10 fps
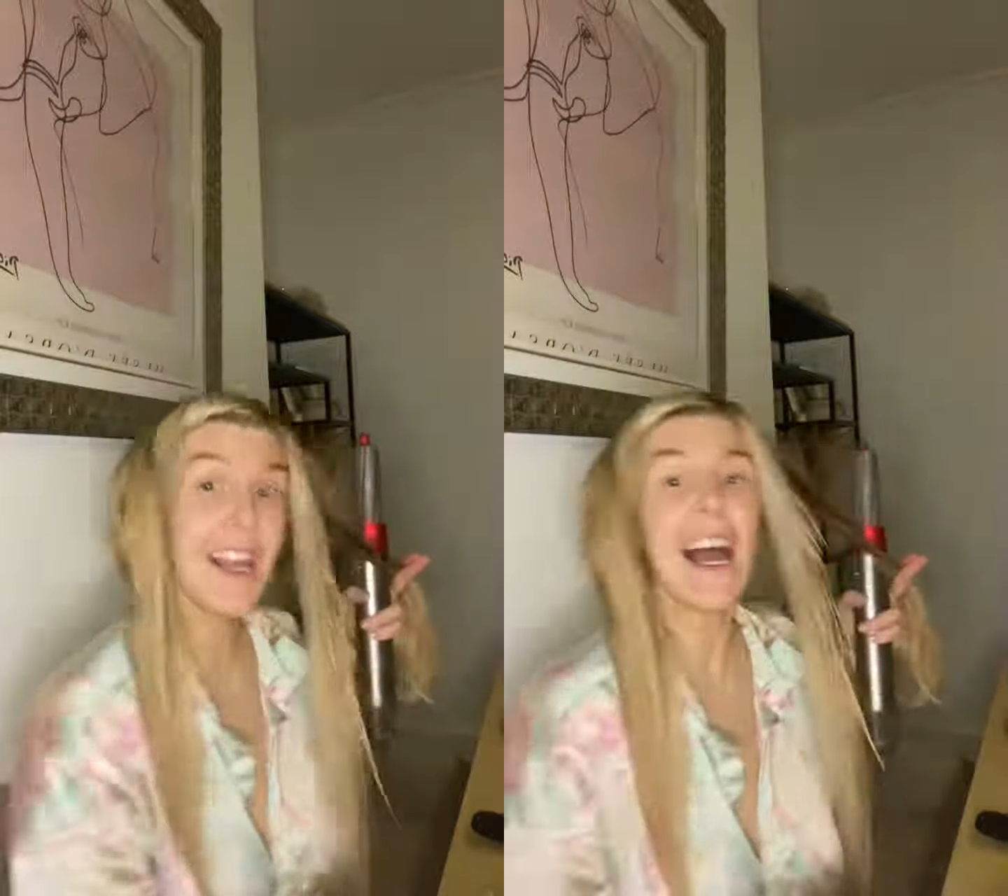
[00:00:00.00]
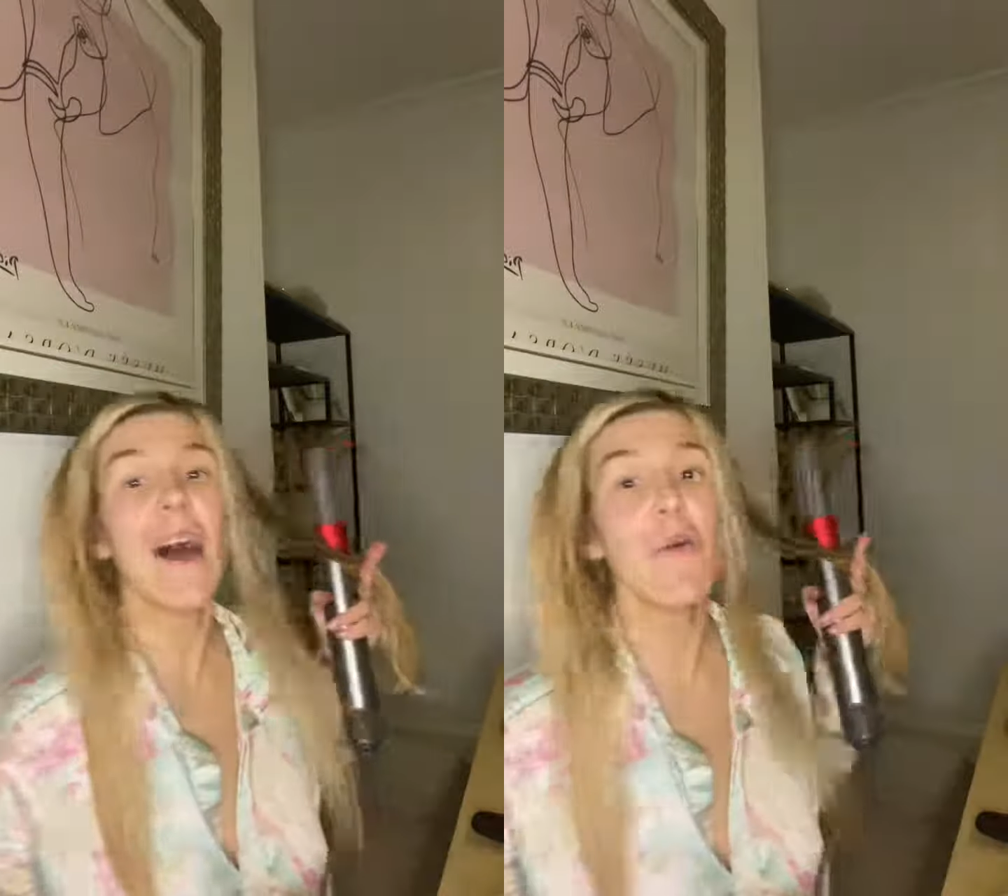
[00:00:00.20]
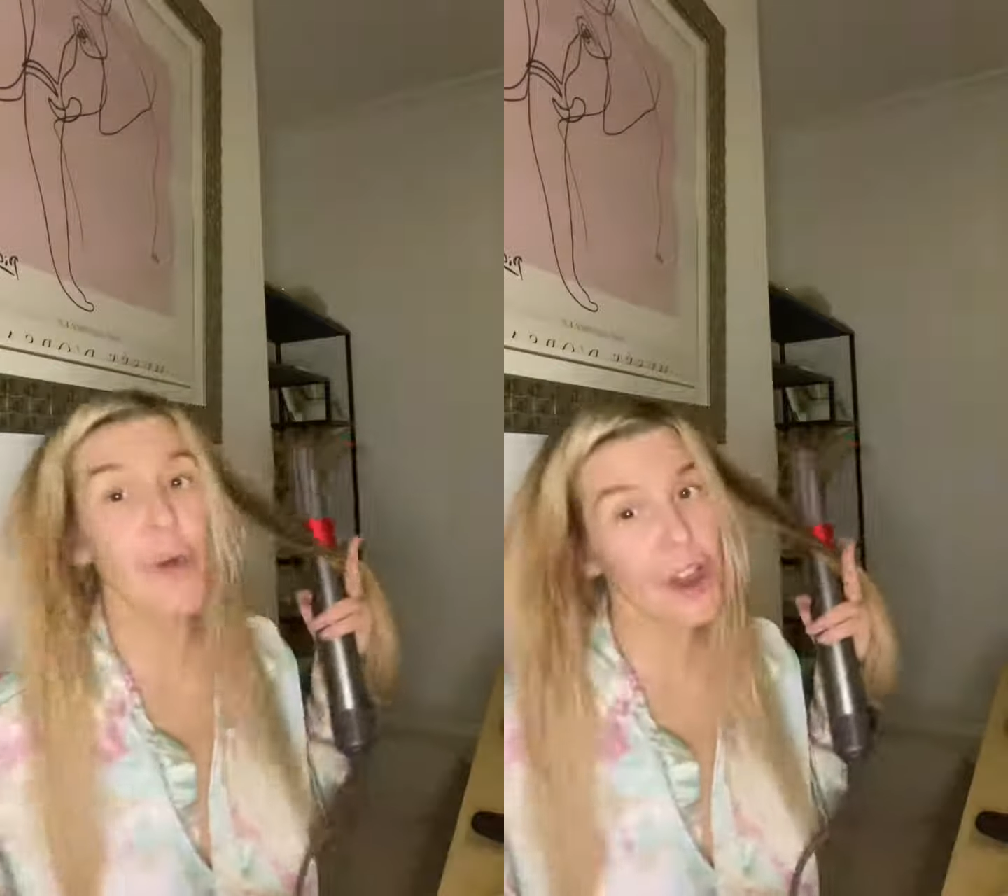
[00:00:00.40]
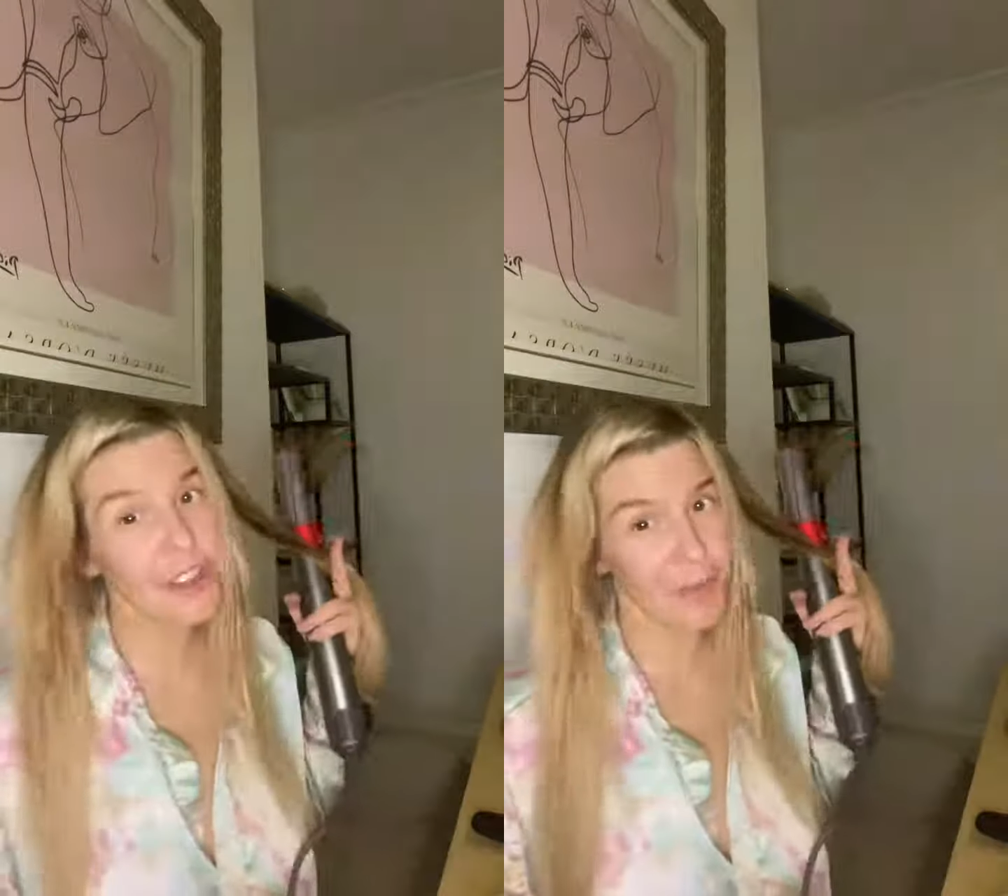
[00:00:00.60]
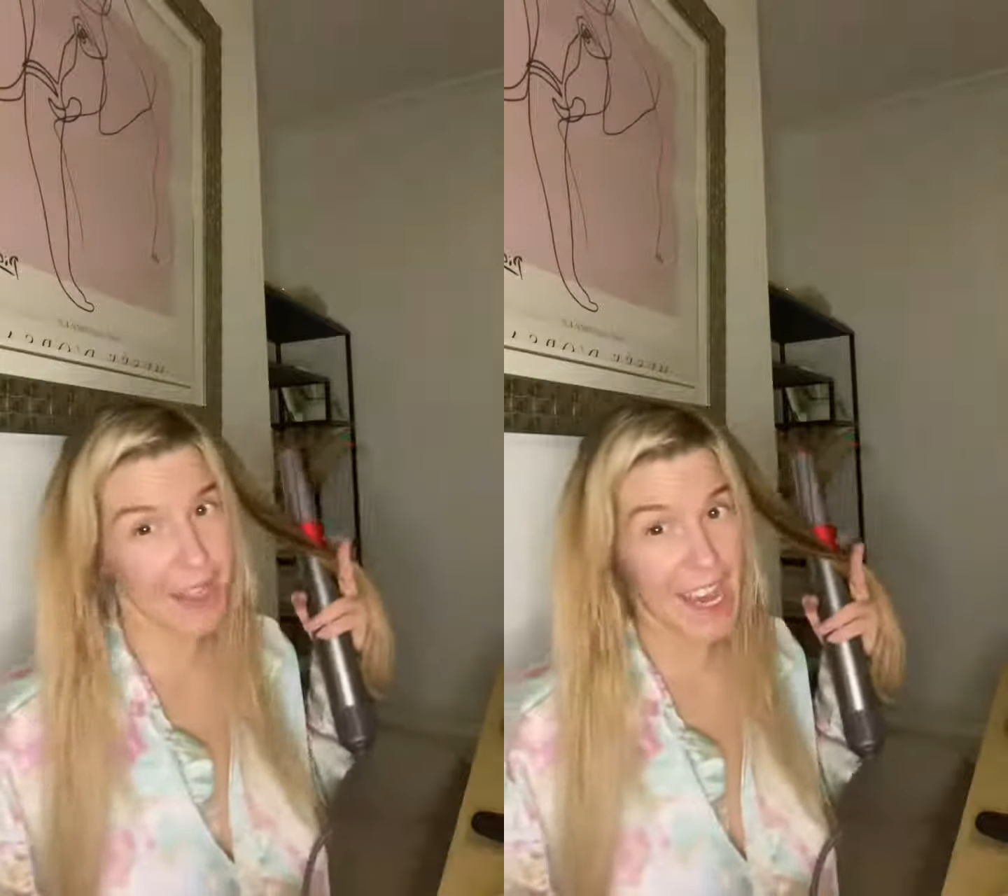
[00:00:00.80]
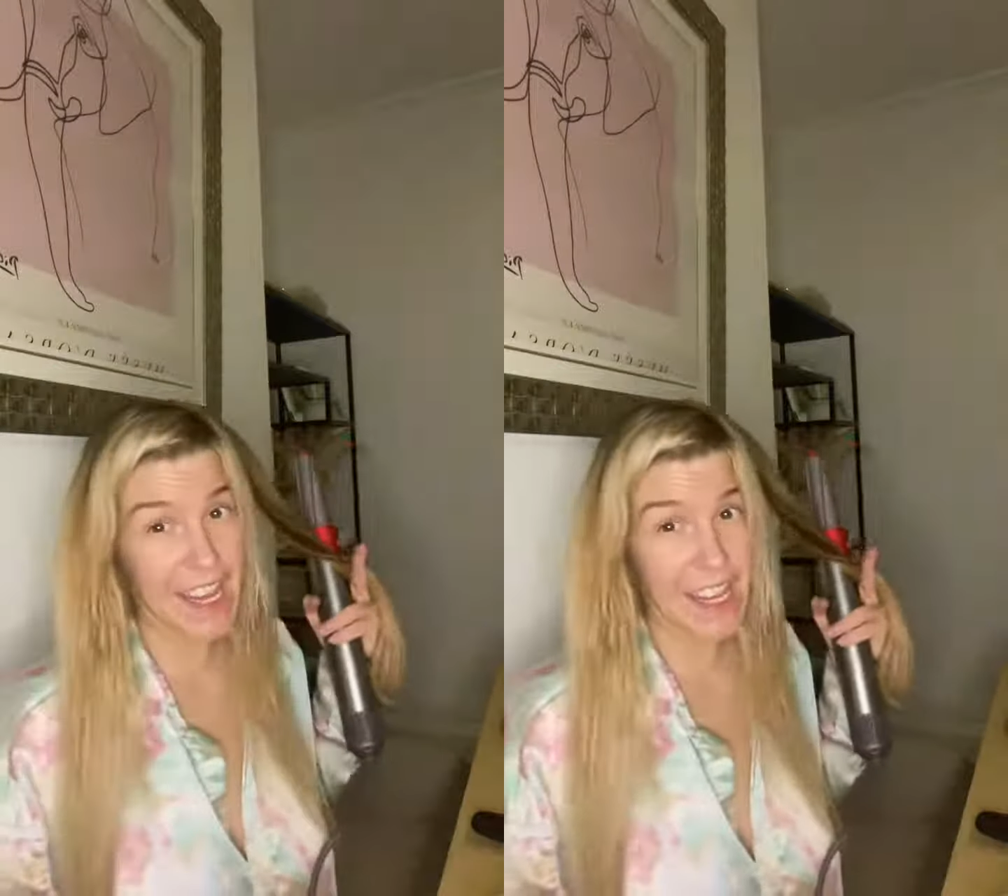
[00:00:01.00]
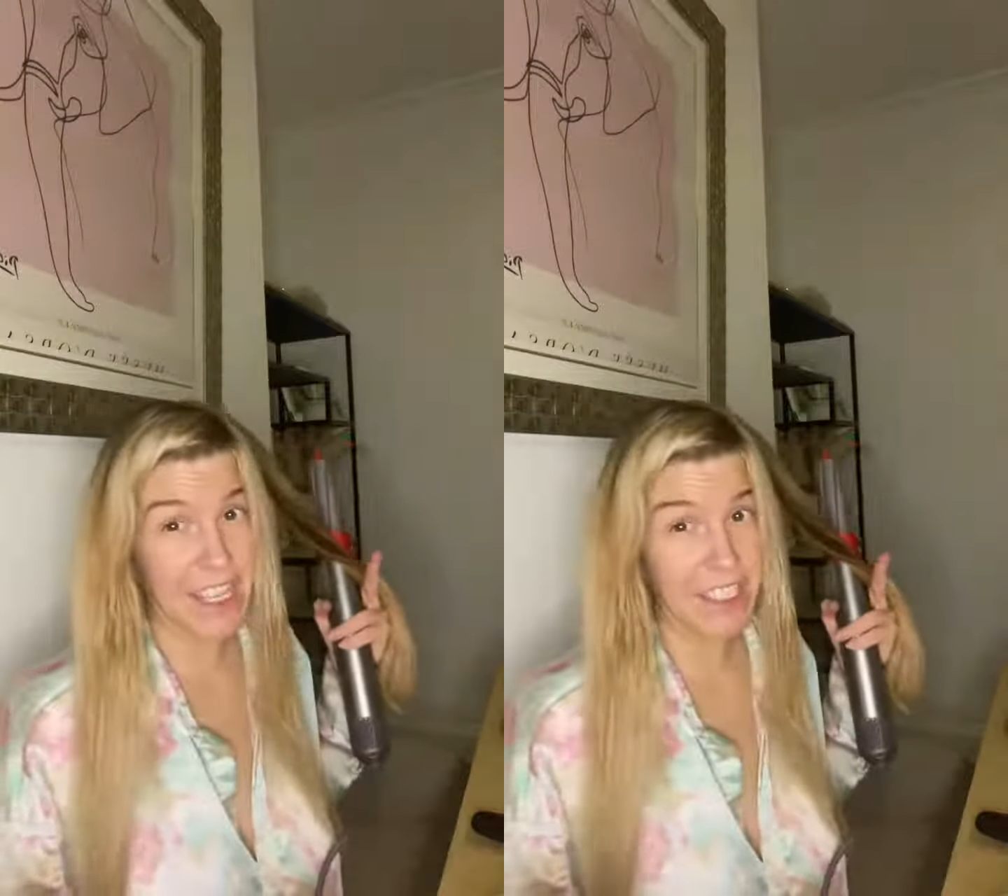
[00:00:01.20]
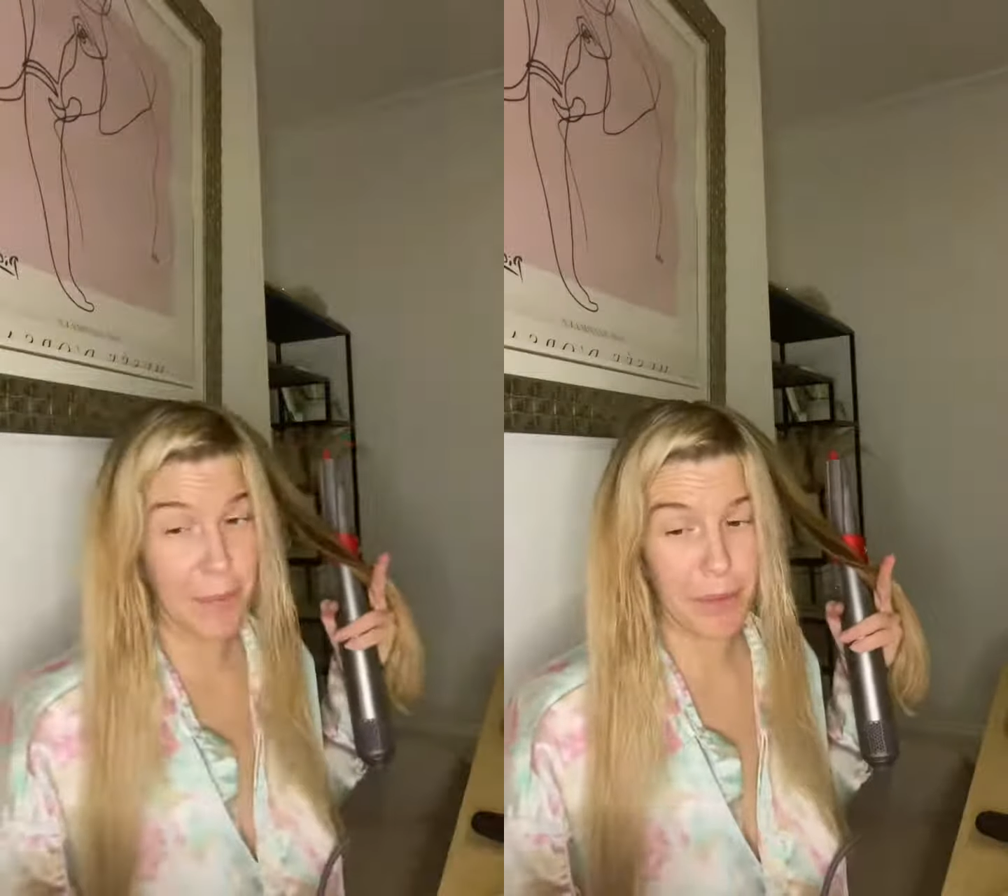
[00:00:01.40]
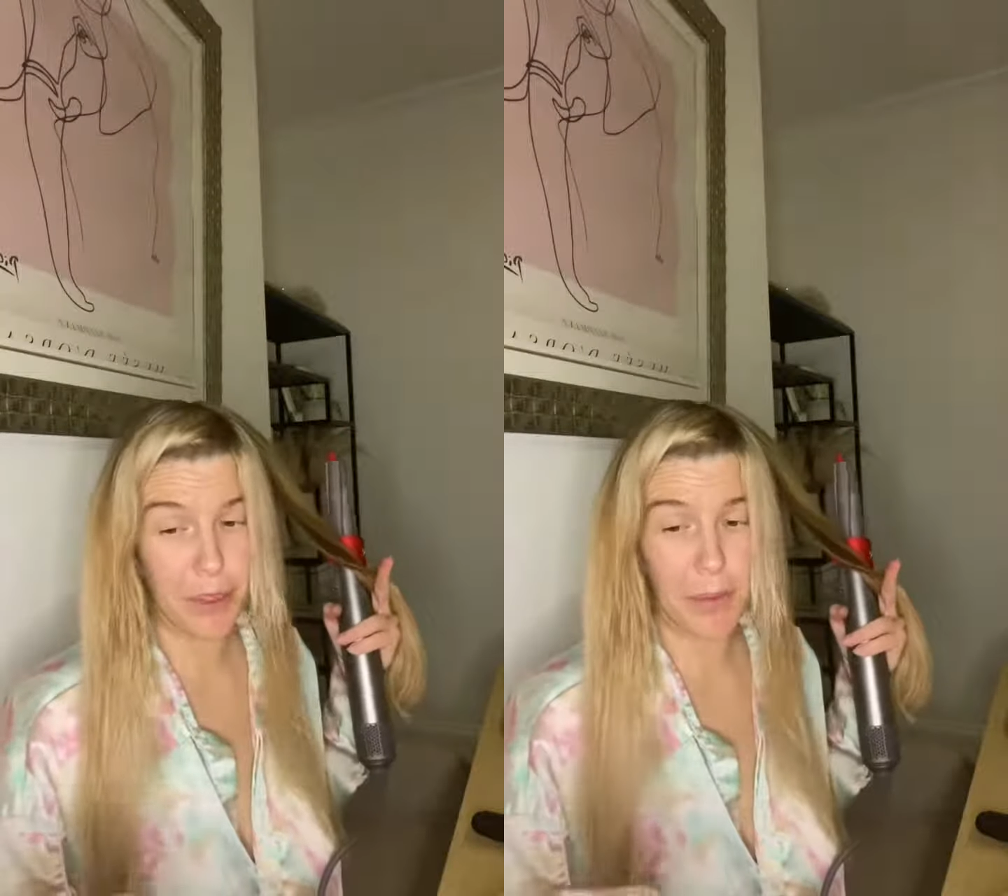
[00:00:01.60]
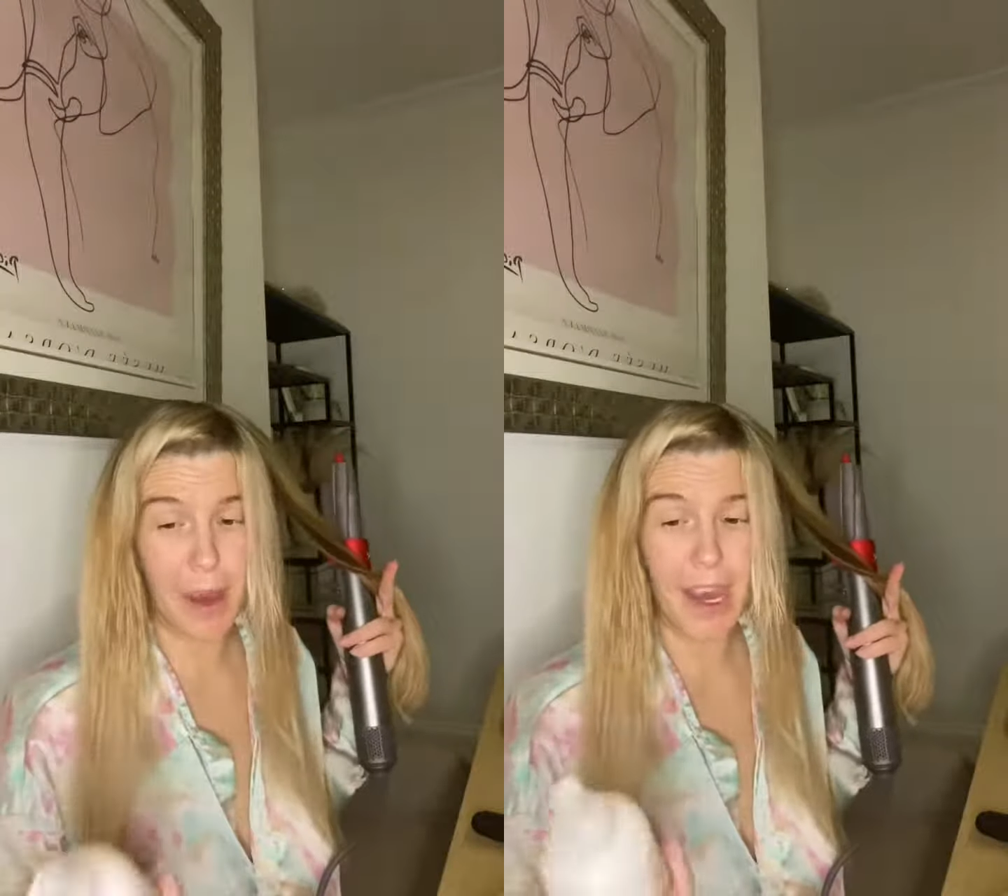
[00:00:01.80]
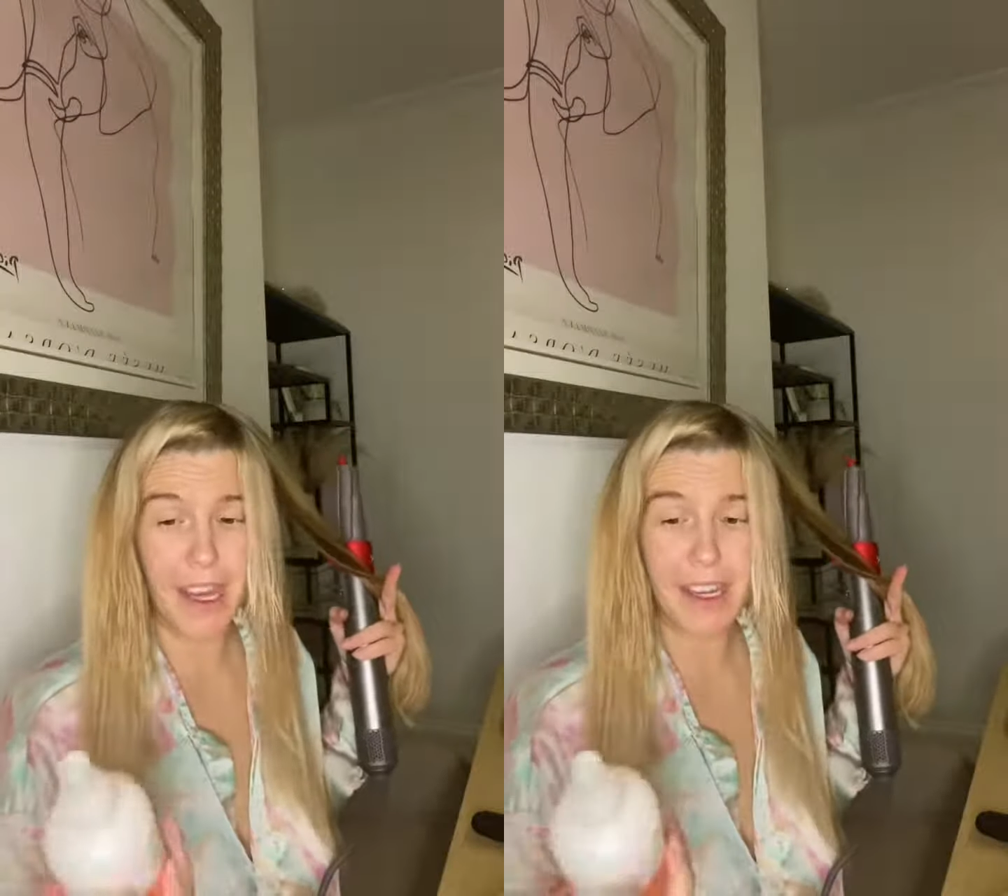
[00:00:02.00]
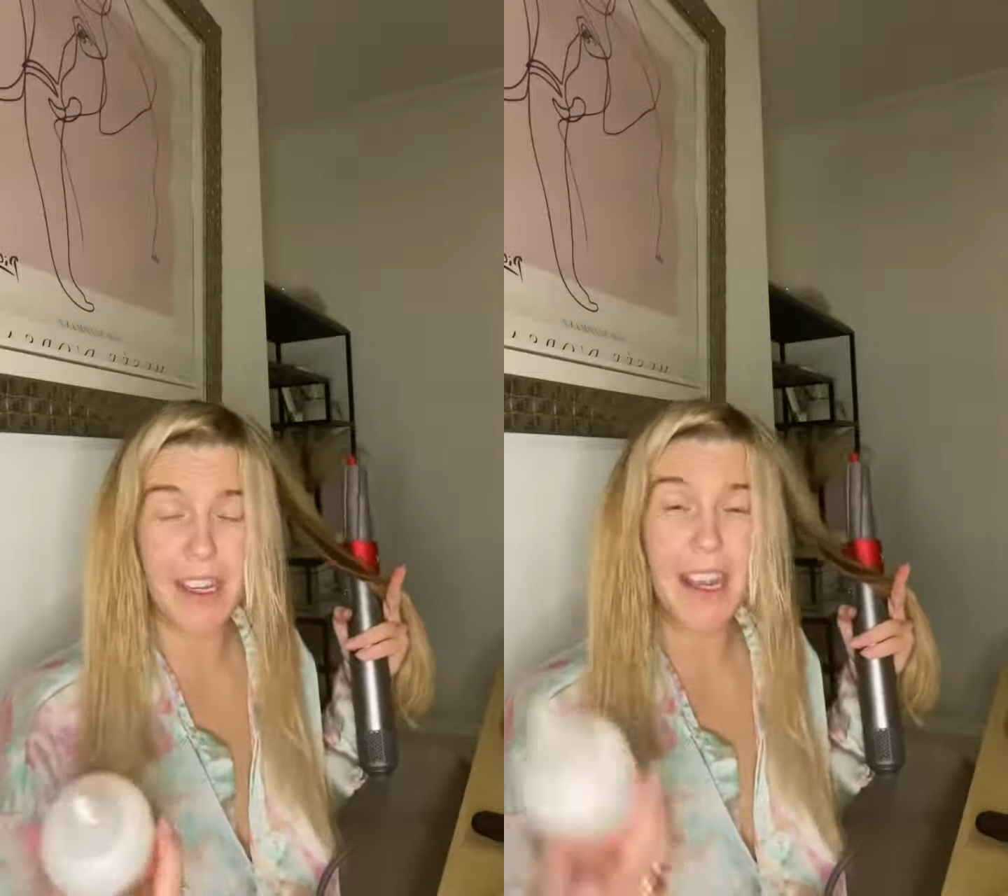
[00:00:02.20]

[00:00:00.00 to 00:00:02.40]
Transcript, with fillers: I washed with my Garnier shampoo bar